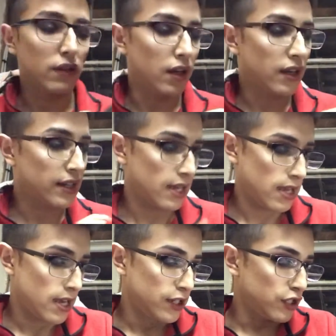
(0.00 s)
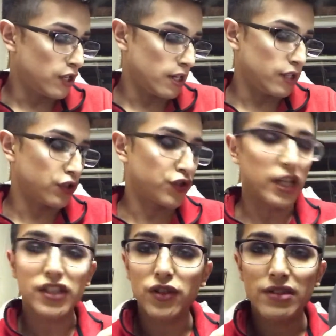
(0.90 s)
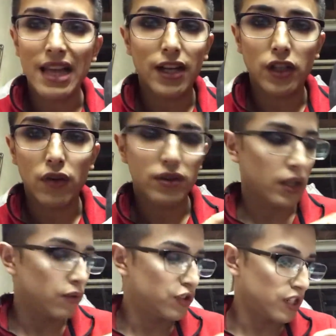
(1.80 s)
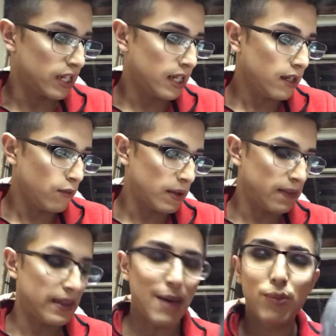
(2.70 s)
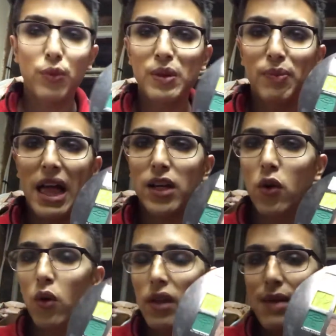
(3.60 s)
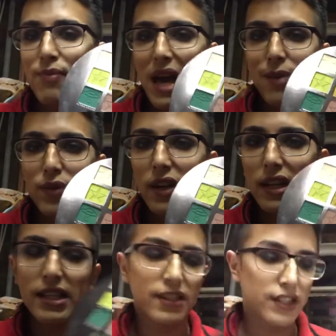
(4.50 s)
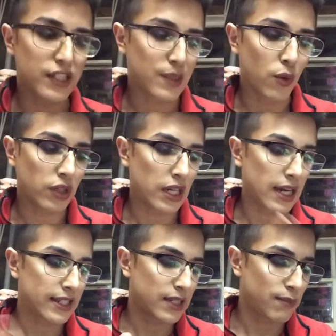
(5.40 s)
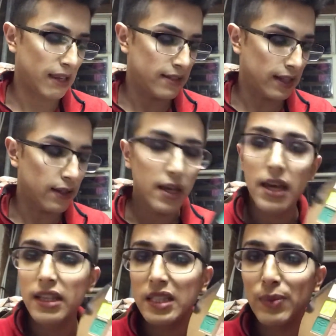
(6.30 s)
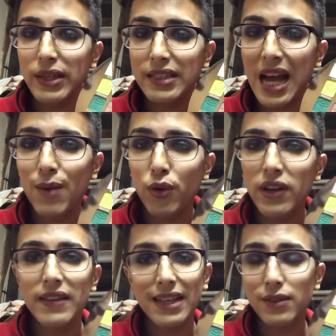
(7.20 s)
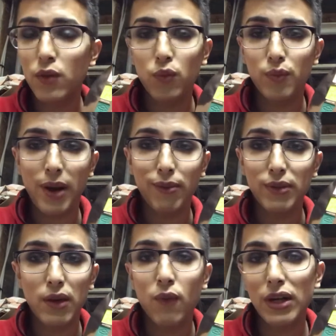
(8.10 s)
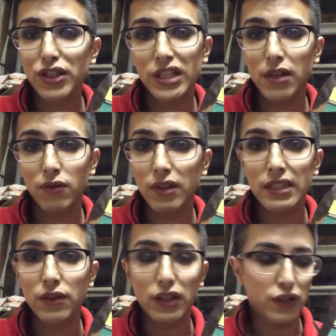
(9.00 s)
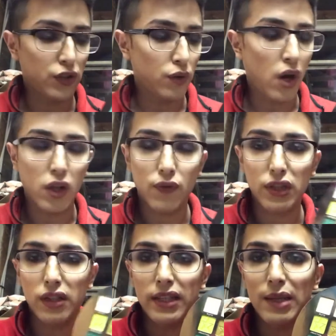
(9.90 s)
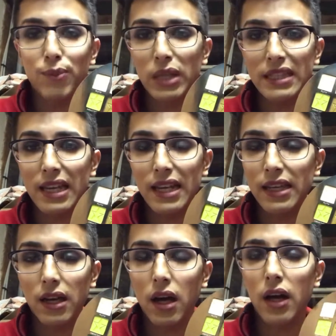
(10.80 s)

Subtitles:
look. Just use that Ghost OG with Black Hole, and bam, you've got an instant smoky eye. It's amazing. Space Cowboy, that's probably a one shadow look that you can do all over the lid and blend that in,